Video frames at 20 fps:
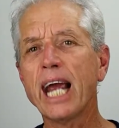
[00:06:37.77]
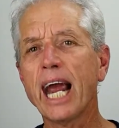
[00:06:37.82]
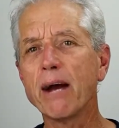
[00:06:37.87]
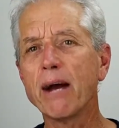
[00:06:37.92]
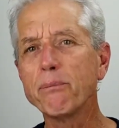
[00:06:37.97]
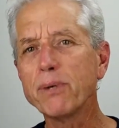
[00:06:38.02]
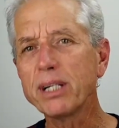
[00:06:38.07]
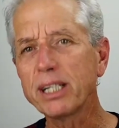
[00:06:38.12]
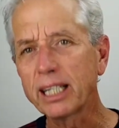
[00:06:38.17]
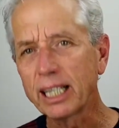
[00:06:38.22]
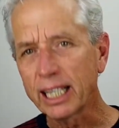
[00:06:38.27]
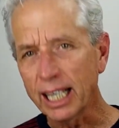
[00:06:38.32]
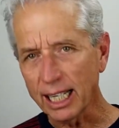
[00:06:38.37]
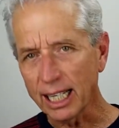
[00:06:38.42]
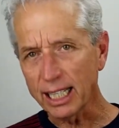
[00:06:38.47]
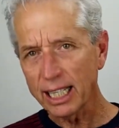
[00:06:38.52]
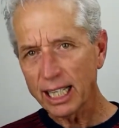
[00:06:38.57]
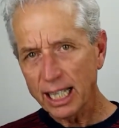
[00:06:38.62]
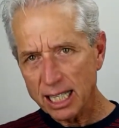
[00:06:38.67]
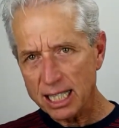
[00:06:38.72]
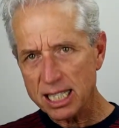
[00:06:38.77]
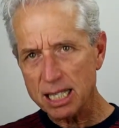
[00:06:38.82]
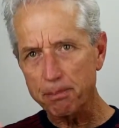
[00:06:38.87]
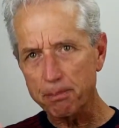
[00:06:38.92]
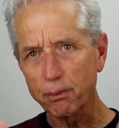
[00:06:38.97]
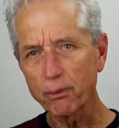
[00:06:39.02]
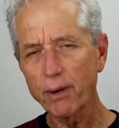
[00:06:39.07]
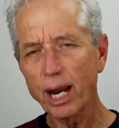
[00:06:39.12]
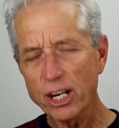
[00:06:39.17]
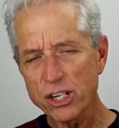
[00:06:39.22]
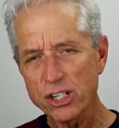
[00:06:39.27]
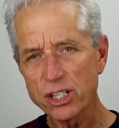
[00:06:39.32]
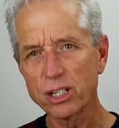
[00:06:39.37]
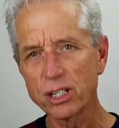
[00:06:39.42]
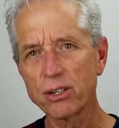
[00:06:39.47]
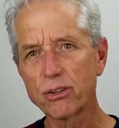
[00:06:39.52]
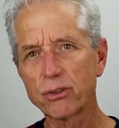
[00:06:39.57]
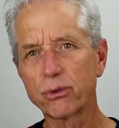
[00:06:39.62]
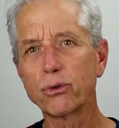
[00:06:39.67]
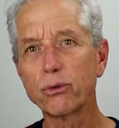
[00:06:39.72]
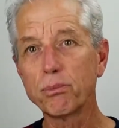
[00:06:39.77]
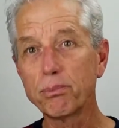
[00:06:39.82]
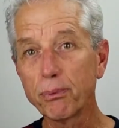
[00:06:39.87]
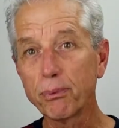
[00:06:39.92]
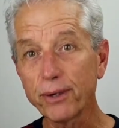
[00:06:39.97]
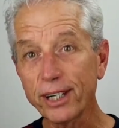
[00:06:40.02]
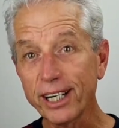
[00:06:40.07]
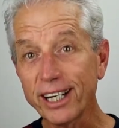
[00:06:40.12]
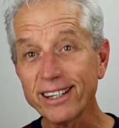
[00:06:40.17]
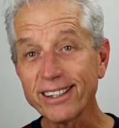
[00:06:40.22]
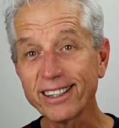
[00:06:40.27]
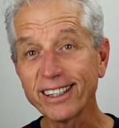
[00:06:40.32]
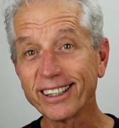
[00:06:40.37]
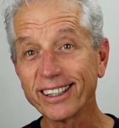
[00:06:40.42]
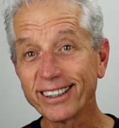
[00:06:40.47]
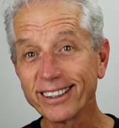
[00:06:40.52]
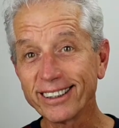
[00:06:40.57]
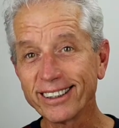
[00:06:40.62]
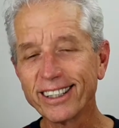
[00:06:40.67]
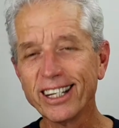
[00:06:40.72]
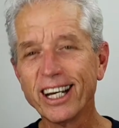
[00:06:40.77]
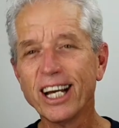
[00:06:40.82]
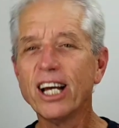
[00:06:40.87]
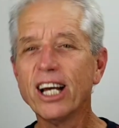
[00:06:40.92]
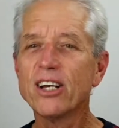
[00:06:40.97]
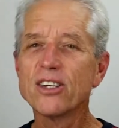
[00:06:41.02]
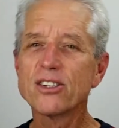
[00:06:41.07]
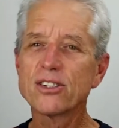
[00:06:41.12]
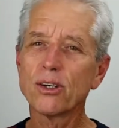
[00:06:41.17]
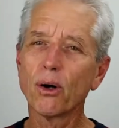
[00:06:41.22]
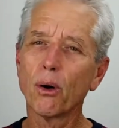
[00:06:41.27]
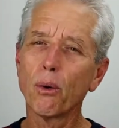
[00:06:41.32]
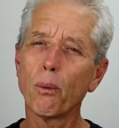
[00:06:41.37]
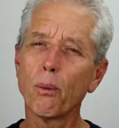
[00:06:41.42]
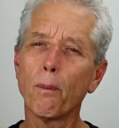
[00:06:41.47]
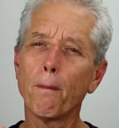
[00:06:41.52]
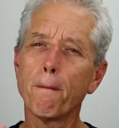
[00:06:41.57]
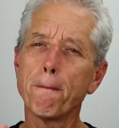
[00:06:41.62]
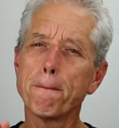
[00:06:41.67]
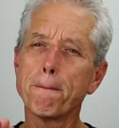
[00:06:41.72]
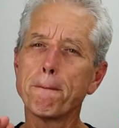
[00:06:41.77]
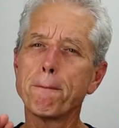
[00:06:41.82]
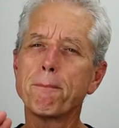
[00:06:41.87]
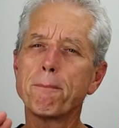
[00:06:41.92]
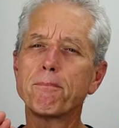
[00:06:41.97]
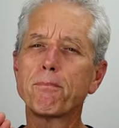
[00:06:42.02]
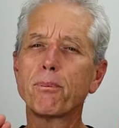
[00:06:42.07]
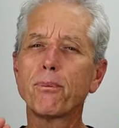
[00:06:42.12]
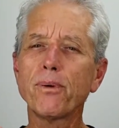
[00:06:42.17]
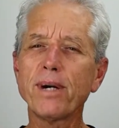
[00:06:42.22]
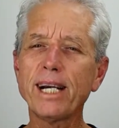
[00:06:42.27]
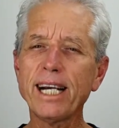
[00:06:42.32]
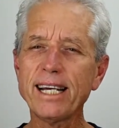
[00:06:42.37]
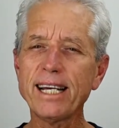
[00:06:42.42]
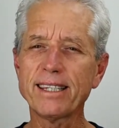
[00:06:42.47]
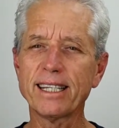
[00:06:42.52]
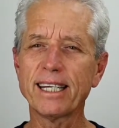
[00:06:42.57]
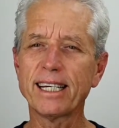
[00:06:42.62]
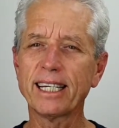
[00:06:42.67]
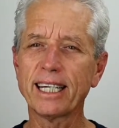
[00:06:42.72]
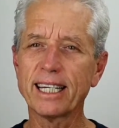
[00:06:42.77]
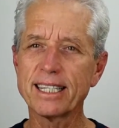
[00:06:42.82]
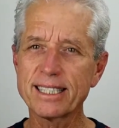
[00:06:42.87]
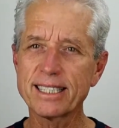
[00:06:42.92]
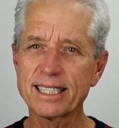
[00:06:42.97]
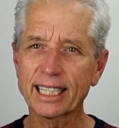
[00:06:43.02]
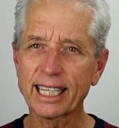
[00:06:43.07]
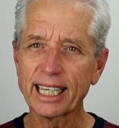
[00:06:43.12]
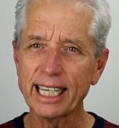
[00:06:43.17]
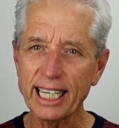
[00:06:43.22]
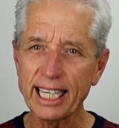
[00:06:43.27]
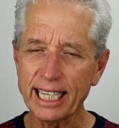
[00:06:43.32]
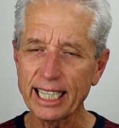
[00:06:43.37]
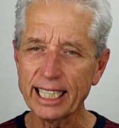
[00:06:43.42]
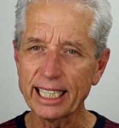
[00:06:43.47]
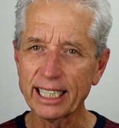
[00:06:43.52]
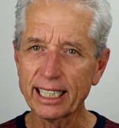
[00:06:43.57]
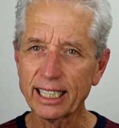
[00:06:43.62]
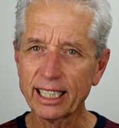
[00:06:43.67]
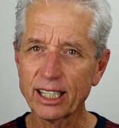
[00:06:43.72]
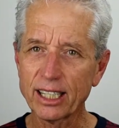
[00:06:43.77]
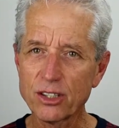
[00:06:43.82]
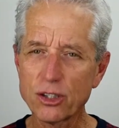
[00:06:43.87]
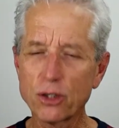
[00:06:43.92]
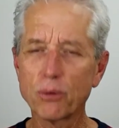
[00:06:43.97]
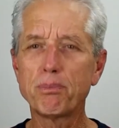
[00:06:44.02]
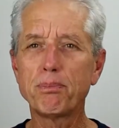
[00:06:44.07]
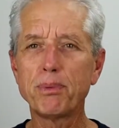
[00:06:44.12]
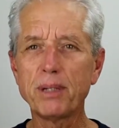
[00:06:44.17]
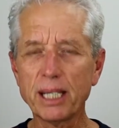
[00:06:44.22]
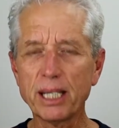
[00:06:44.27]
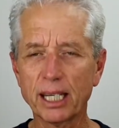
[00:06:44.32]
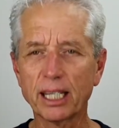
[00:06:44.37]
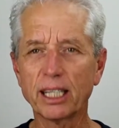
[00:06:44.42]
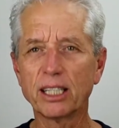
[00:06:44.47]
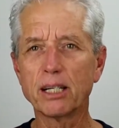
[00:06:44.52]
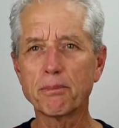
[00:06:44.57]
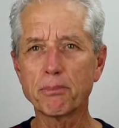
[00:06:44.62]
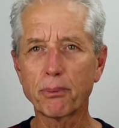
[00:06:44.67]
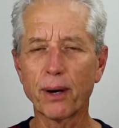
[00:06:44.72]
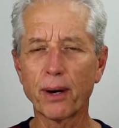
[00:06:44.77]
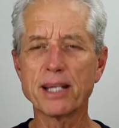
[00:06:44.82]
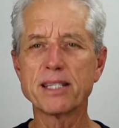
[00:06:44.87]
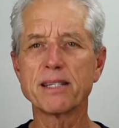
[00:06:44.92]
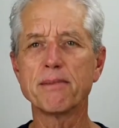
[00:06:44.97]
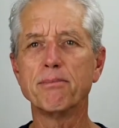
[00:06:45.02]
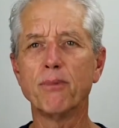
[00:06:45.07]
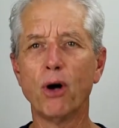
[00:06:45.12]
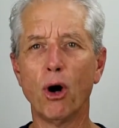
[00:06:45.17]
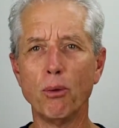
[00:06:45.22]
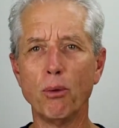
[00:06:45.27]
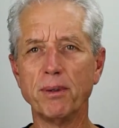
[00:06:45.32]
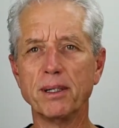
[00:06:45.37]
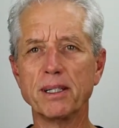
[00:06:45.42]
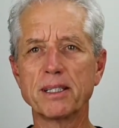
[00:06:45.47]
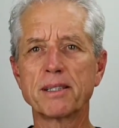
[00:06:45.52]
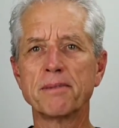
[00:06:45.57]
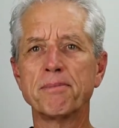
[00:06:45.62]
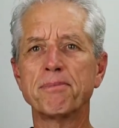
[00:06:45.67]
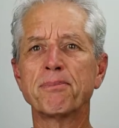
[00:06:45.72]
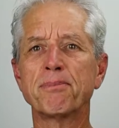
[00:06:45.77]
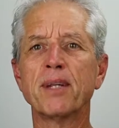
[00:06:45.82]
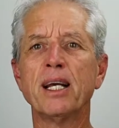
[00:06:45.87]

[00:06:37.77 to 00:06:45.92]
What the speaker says: And we get inspiration through breathing. So breathing is the key to being in the present moment.